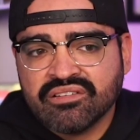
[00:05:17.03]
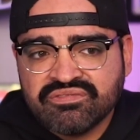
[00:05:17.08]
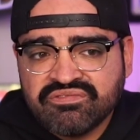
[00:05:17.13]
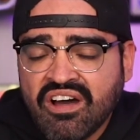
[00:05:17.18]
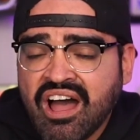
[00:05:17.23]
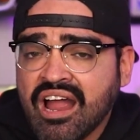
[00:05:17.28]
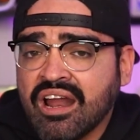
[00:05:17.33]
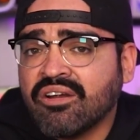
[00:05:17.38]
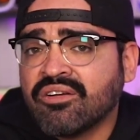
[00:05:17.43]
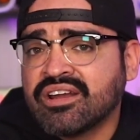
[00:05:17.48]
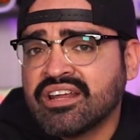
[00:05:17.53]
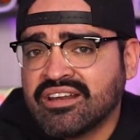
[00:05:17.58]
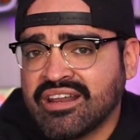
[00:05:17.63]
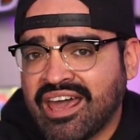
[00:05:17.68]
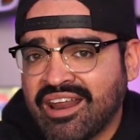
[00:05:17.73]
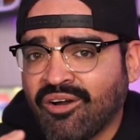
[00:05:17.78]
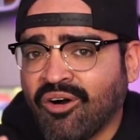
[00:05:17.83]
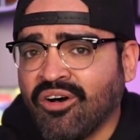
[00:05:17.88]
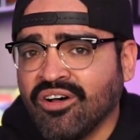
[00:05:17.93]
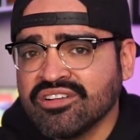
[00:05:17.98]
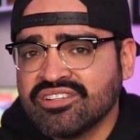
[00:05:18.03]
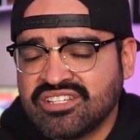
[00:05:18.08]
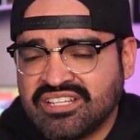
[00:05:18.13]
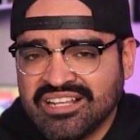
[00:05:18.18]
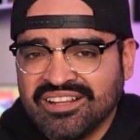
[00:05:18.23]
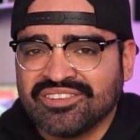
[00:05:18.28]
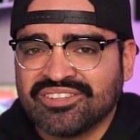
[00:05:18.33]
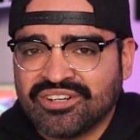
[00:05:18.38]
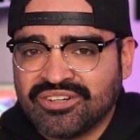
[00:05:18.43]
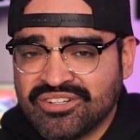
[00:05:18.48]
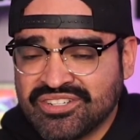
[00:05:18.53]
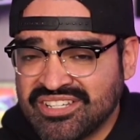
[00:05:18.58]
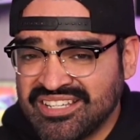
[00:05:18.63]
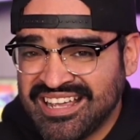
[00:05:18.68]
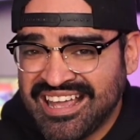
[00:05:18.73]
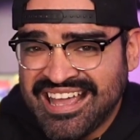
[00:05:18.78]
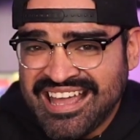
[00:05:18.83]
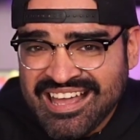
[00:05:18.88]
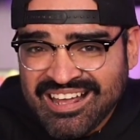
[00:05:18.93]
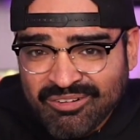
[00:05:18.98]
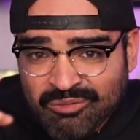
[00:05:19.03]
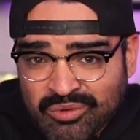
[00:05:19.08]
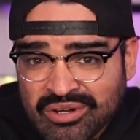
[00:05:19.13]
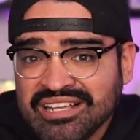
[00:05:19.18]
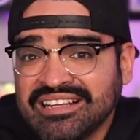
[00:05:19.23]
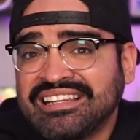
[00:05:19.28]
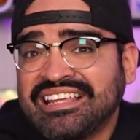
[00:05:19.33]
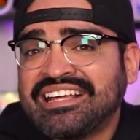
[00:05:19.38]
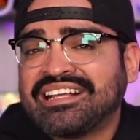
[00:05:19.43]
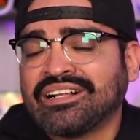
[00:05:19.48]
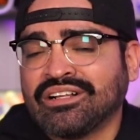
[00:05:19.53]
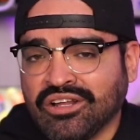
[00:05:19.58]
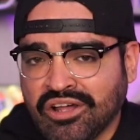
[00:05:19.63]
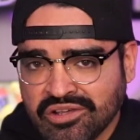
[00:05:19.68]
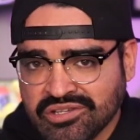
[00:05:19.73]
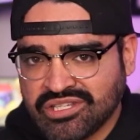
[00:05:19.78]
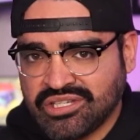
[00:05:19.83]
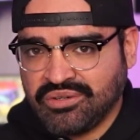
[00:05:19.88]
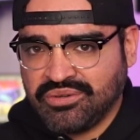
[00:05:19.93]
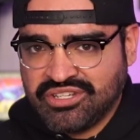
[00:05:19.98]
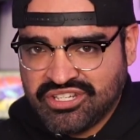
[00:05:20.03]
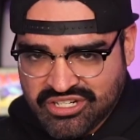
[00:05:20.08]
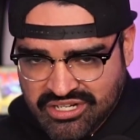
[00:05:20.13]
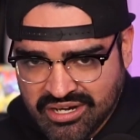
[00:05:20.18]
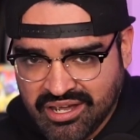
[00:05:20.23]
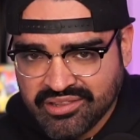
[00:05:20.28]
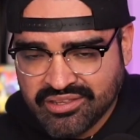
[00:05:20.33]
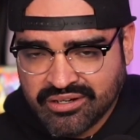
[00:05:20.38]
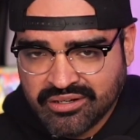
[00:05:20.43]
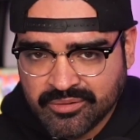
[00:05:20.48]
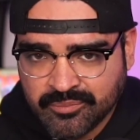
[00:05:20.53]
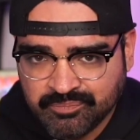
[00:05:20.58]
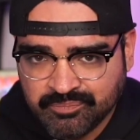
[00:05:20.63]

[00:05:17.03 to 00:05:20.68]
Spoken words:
firing at all cylinders really close to each other.